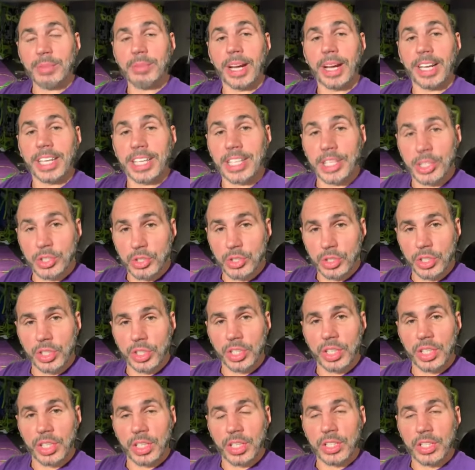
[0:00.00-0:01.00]
My kids are
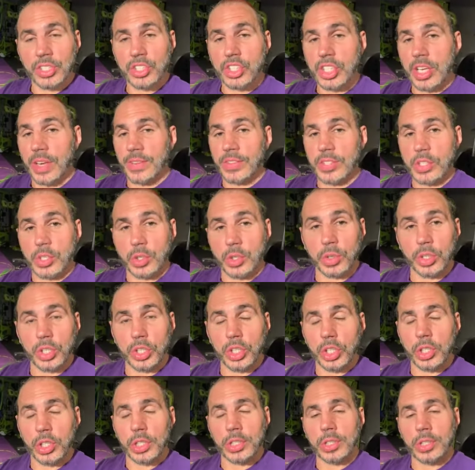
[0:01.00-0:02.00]
good. Jeff's doing
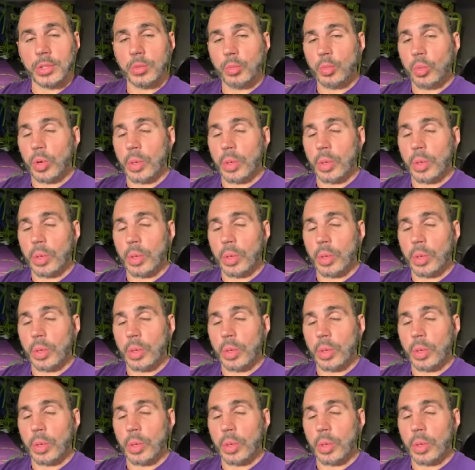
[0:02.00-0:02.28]
good.